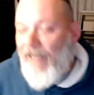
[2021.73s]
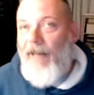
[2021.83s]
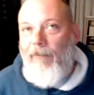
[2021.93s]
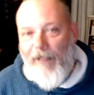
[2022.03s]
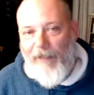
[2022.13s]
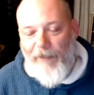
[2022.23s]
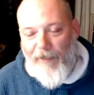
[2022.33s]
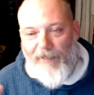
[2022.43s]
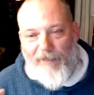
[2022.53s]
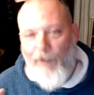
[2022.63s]

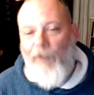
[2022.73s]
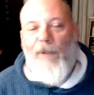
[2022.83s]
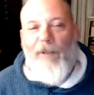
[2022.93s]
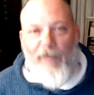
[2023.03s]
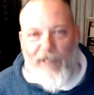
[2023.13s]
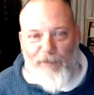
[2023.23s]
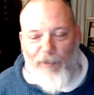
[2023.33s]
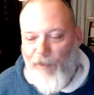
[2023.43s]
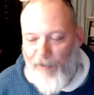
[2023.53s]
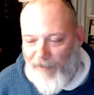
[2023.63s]
Whatever, that totally means
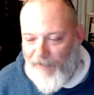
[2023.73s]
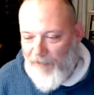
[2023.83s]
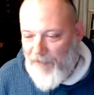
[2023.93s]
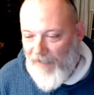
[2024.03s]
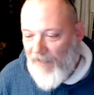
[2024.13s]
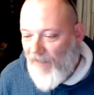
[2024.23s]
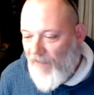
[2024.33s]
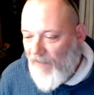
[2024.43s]
permanent to me.